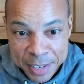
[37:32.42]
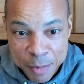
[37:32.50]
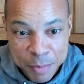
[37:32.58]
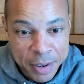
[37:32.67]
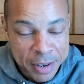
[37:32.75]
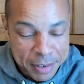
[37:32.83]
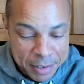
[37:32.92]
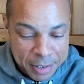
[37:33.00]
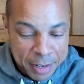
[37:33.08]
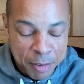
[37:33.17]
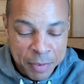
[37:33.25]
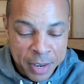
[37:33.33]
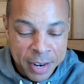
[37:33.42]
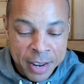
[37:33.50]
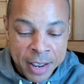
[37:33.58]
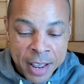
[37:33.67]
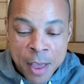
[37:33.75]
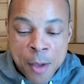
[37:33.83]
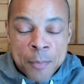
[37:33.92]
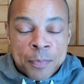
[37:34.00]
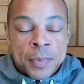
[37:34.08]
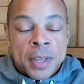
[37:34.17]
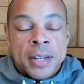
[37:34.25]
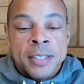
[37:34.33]
Love that. I love that.
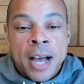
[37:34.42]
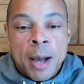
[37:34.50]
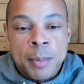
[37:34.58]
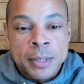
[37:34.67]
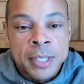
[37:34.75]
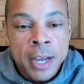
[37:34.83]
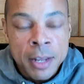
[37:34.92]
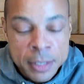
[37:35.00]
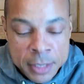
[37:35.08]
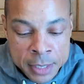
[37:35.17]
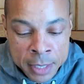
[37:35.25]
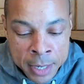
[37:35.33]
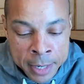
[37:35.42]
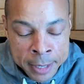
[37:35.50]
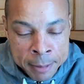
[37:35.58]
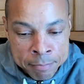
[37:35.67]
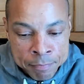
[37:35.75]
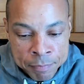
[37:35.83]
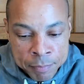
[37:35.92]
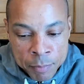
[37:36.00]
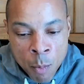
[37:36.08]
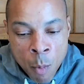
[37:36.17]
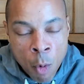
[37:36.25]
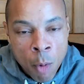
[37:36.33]
Dom, tell us
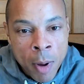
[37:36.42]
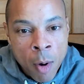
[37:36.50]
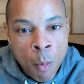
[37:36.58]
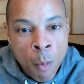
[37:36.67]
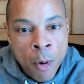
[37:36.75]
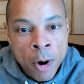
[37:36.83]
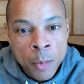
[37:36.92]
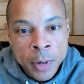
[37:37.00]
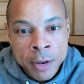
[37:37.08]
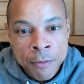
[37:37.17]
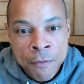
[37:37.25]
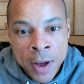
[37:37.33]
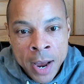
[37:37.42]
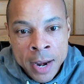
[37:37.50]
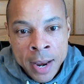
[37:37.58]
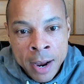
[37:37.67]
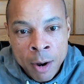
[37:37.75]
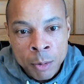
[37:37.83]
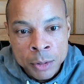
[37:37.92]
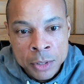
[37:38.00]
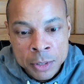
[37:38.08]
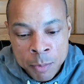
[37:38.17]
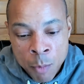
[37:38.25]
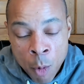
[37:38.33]
more about where we can find
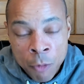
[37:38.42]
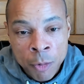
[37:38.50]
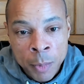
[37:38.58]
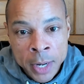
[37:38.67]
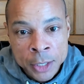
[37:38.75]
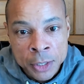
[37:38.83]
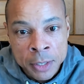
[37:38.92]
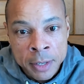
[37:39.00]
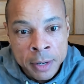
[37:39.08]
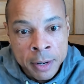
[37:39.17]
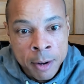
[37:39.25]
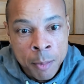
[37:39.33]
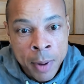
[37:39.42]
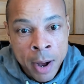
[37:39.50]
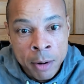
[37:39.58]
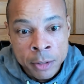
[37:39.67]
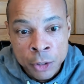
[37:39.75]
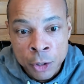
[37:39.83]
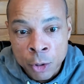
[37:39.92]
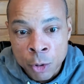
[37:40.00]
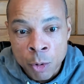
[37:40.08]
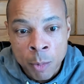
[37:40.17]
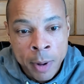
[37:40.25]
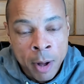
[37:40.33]
out more information about
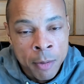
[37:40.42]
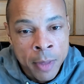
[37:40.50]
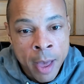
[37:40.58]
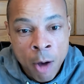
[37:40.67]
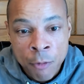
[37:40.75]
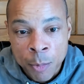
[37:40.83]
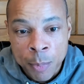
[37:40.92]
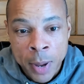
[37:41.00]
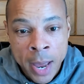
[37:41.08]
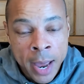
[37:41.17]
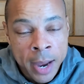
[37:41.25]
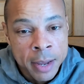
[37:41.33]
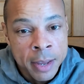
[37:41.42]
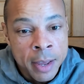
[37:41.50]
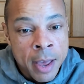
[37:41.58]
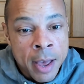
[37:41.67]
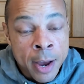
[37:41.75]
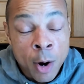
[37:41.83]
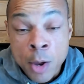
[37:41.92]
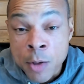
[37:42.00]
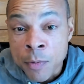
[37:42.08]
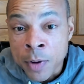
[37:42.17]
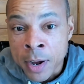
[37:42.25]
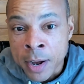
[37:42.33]
you, about Alpha Pack. I know
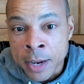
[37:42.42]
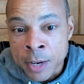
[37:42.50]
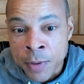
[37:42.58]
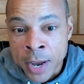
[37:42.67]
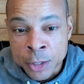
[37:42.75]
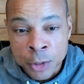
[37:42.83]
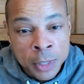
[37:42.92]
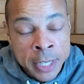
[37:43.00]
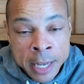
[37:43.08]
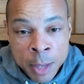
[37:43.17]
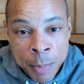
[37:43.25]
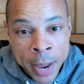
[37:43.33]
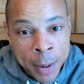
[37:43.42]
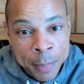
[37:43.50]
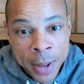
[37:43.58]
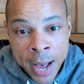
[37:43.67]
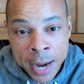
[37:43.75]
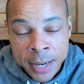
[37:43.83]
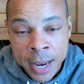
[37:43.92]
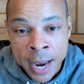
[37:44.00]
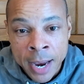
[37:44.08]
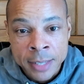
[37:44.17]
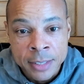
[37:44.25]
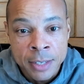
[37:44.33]
you've got your Leading the Pack
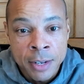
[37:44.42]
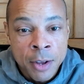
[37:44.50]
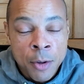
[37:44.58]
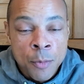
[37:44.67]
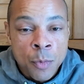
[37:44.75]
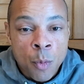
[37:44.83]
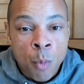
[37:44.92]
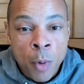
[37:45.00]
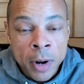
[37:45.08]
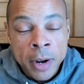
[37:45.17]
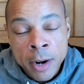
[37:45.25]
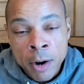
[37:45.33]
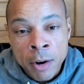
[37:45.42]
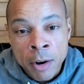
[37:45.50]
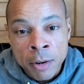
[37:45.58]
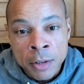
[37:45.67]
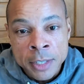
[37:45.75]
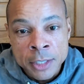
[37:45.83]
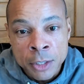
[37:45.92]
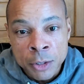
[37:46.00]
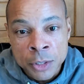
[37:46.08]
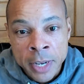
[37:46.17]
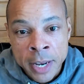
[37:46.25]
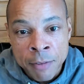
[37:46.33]
podcast. Where can our
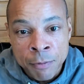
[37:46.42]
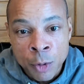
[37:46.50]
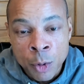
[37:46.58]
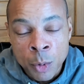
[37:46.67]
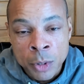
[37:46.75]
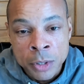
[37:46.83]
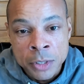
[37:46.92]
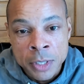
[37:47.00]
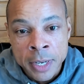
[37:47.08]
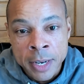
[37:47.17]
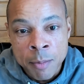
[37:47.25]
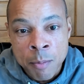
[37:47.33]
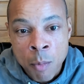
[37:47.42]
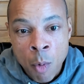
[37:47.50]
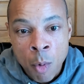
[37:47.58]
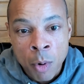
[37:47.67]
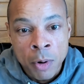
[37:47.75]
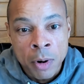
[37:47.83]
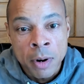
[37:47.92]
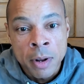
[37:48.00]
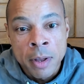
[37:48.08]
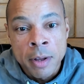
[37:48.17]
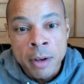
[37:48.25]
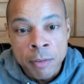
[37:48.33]
listeners and viewers get more
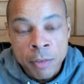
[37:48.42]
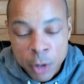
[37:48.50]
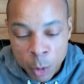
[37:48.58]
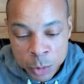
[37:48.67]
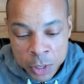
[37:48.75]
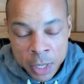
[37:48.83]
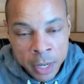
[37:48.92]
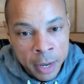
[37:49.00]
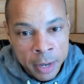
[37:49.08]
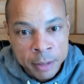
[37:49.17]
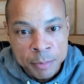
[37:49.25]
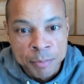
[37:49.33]
of Coach Clegg?